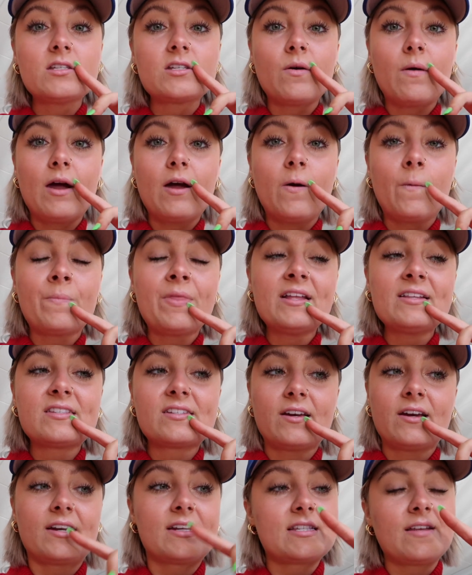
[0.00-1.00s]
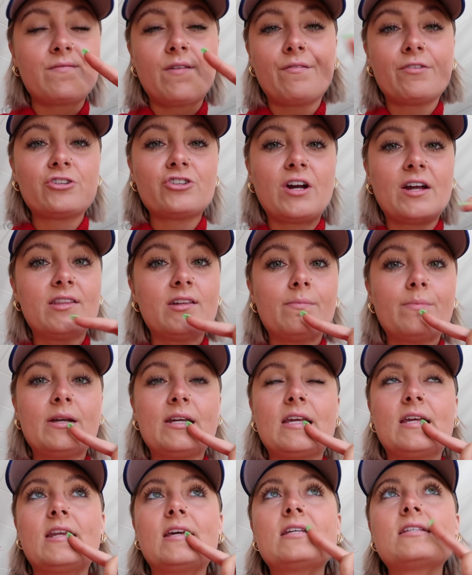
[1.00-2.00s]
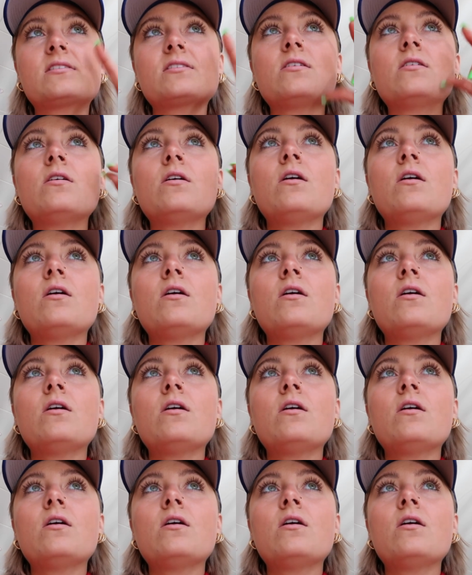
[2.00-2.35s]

so I hope that's good, because I've never tried their paninis.